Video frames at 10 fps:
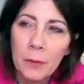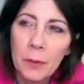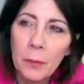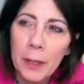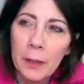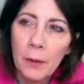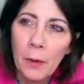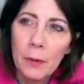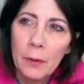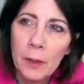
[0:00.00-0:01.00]
Did we get it
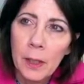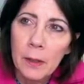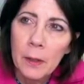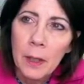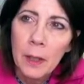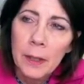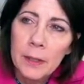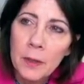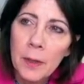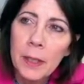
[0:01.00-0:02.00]
all? Yeah.
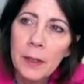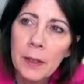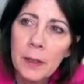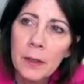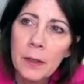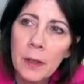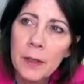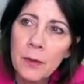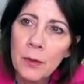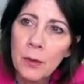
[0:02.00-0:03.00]
Is there anything that could
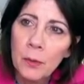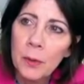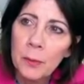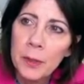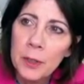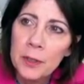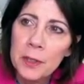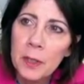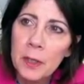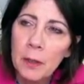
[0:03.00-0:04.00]
undo what we
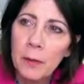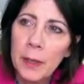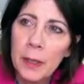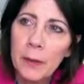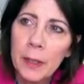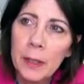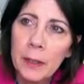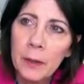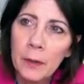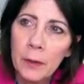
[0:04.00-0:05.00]
just did here right now?
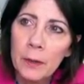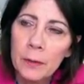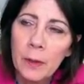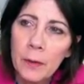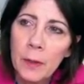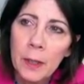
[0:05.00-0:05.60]
Anything at all? No.